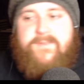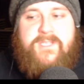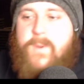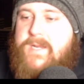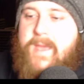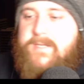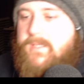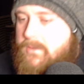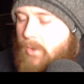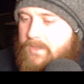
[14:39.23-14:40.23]
the 20
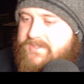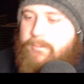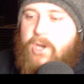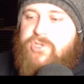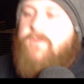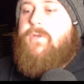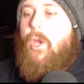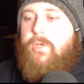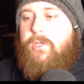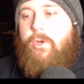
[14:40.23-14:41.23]
Mexican dollars. Impression of
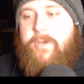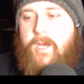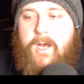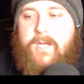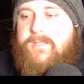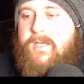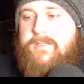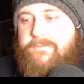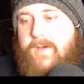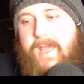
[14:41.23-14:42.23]
Coke Connor
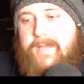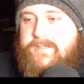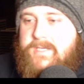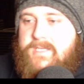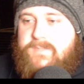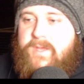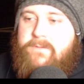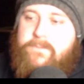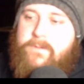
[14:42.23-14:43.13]
asking to fight Anthony Smith.